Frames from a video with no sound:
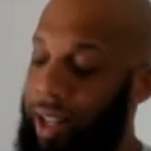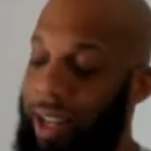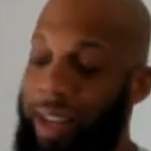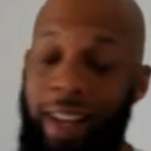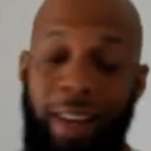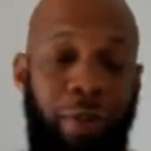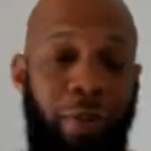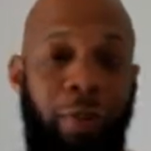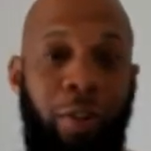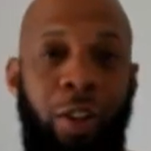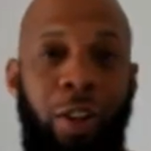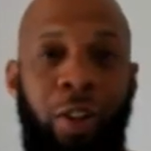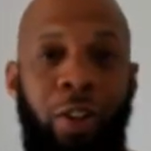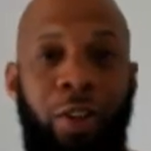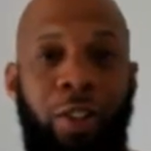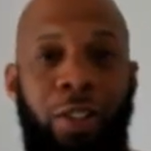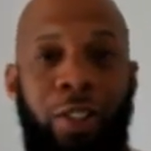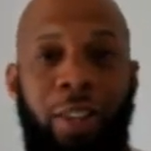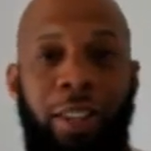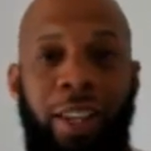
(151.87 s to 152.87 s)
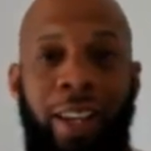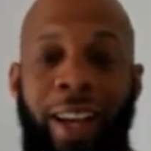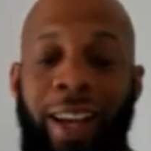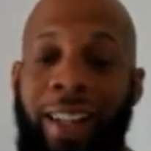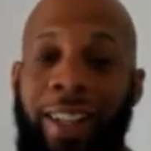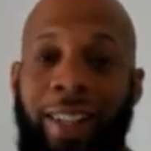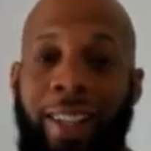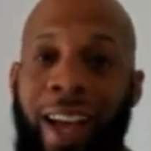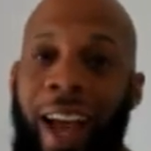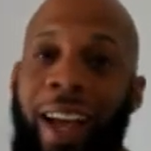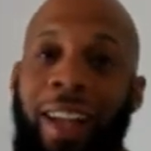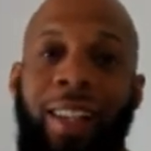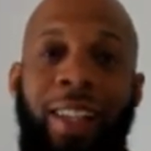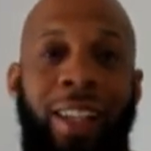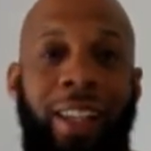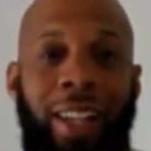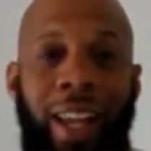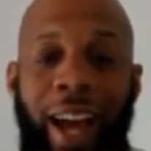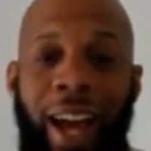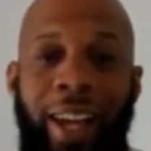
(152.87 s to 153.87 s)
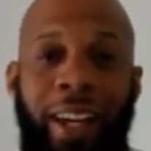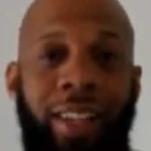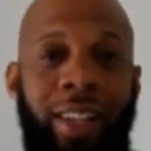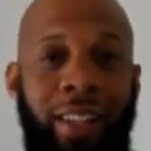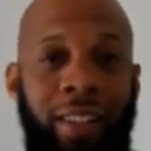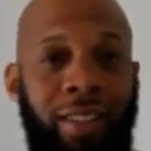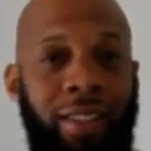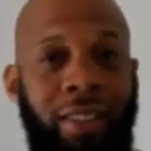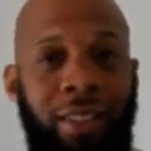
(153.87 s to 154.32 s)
it feels exactly like